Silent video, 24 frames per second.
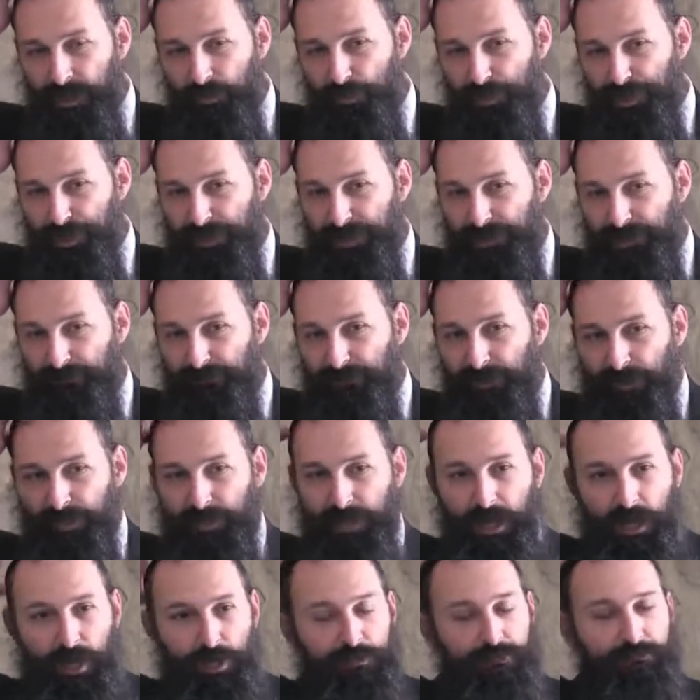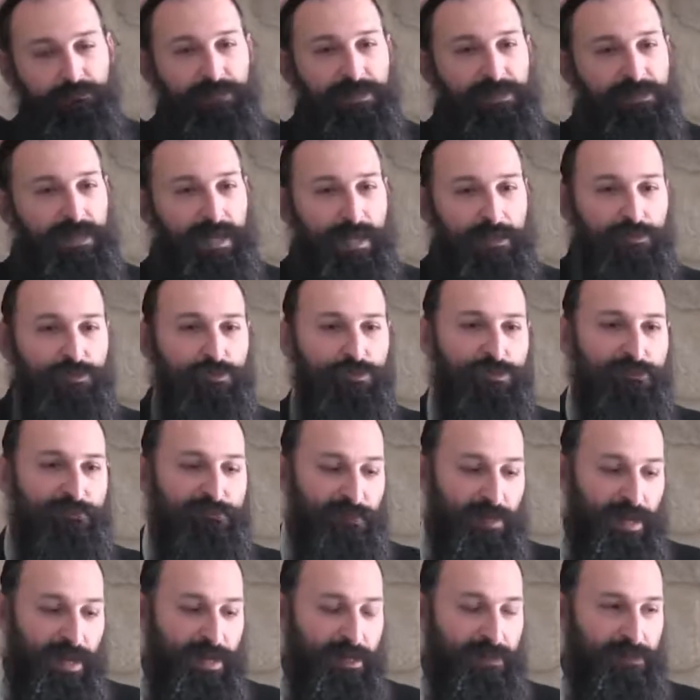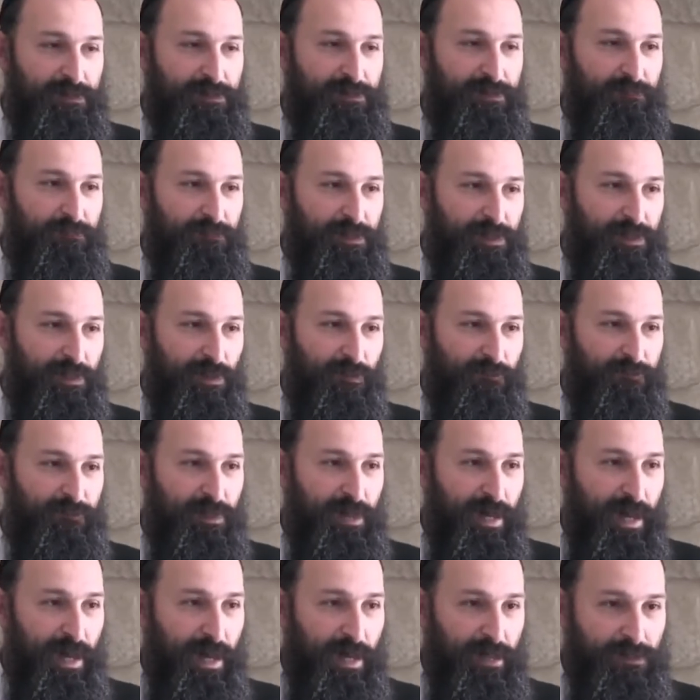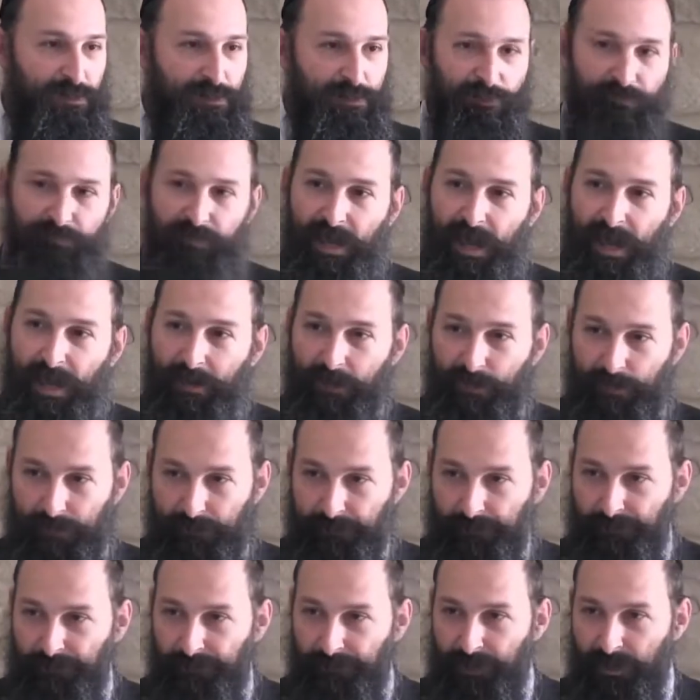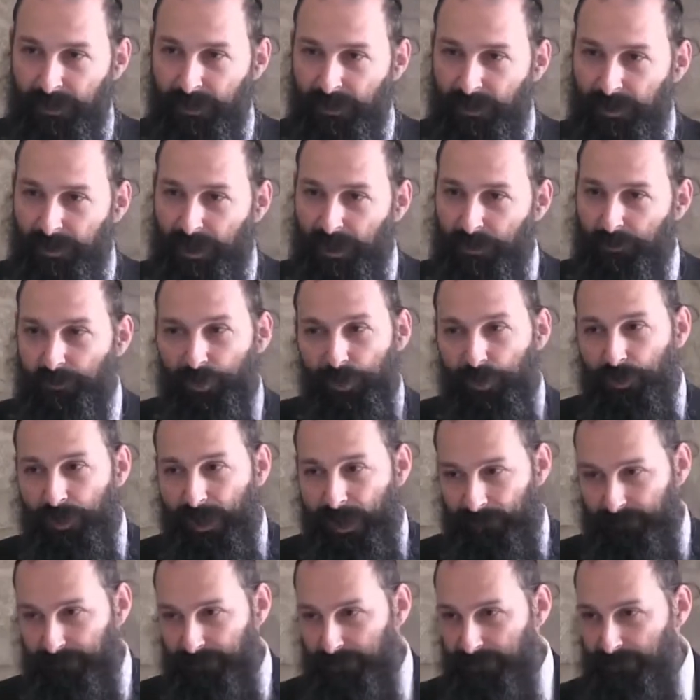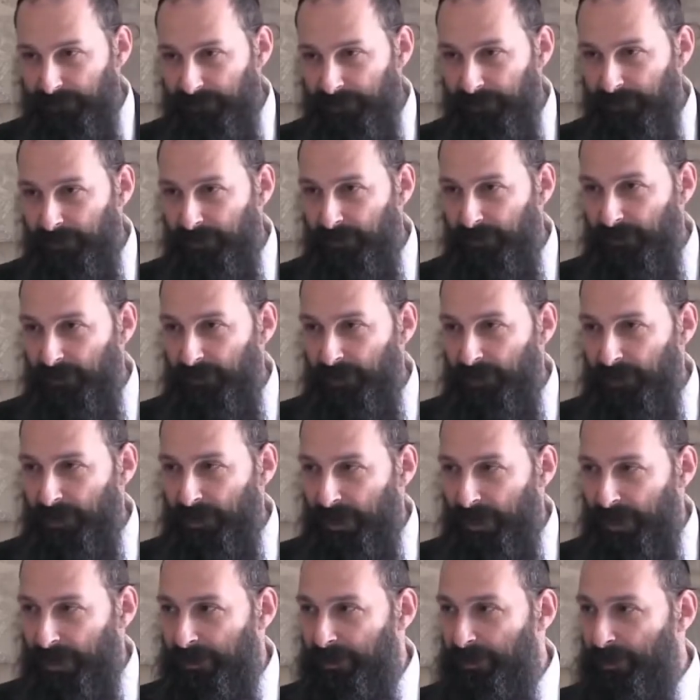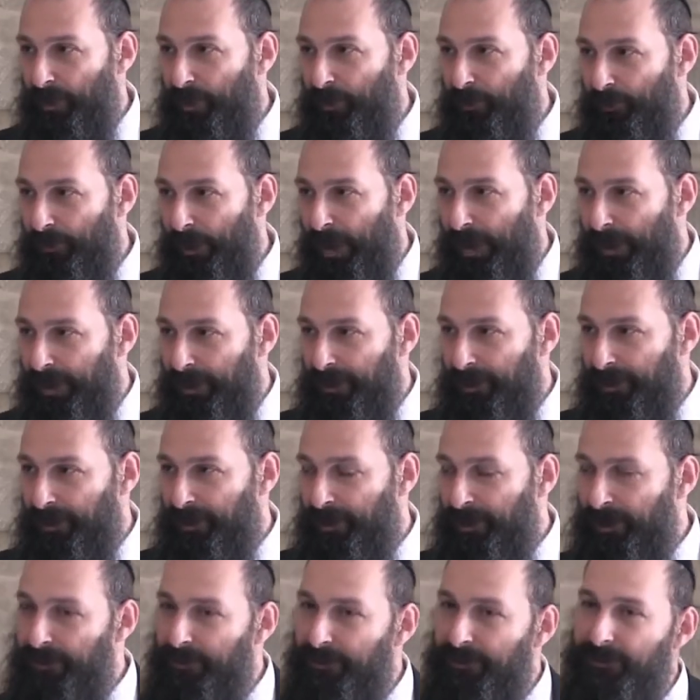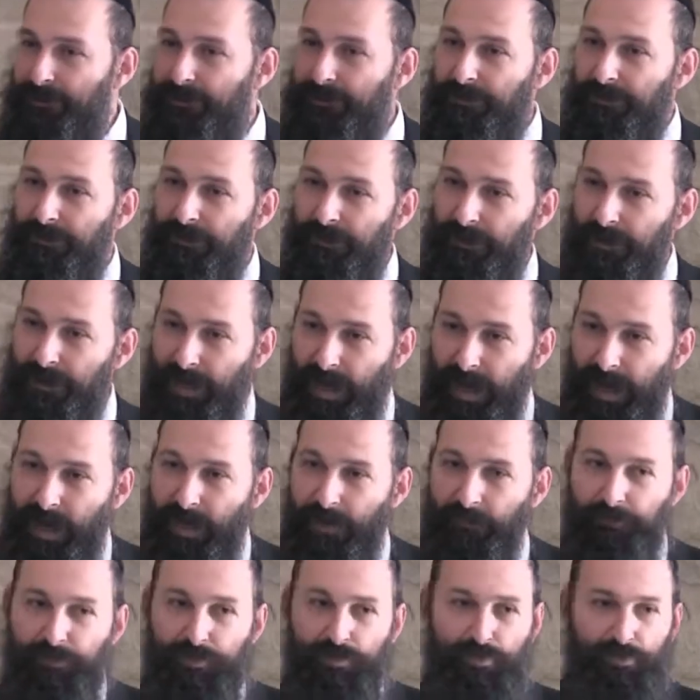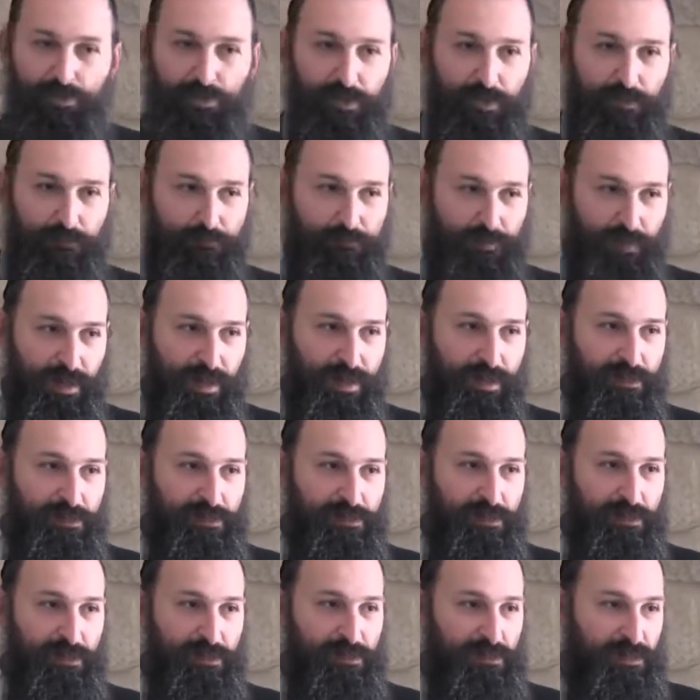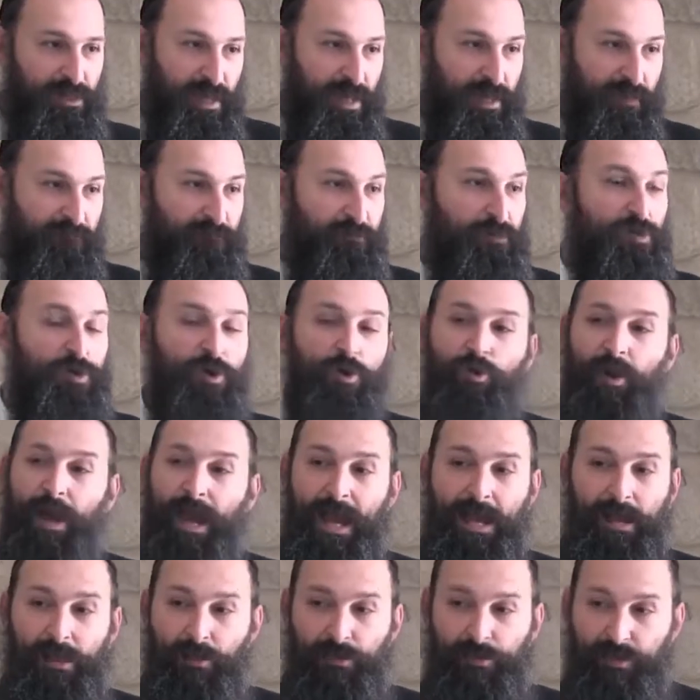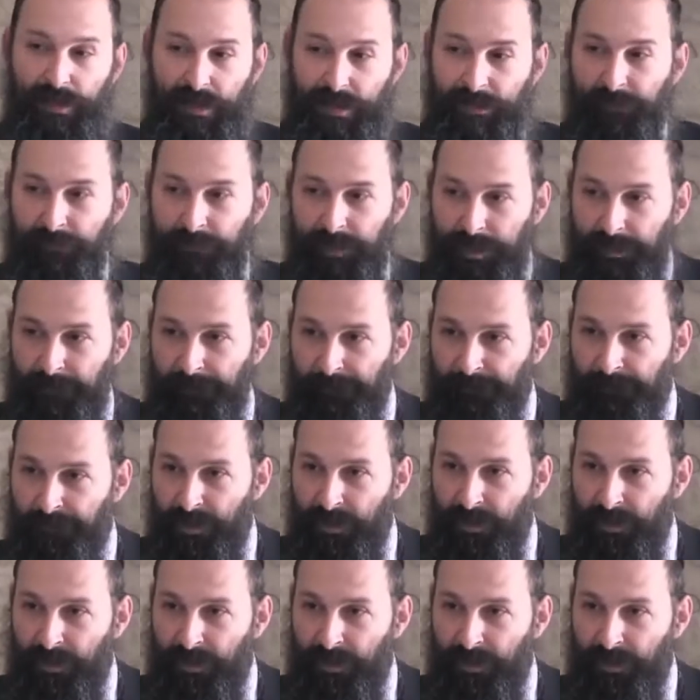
which is a very hard midah to refine, is the midah of kas, of anger. And we all have it. And nobody is come to a place that can say, I have no anger in me.